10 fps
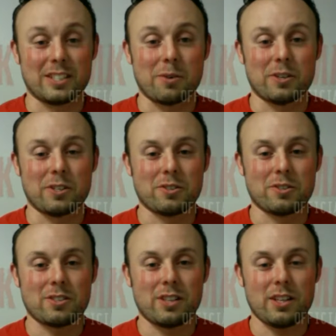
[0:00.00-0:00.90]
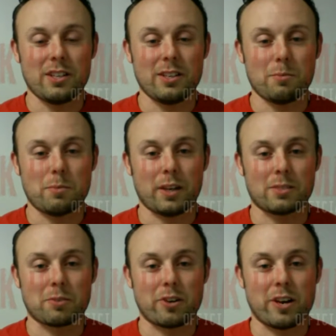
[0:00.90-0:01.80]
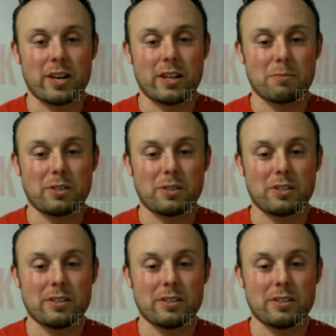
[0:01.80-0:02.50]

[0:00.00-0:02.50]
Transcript: what you're doing lately? Picking some gray out of that beard?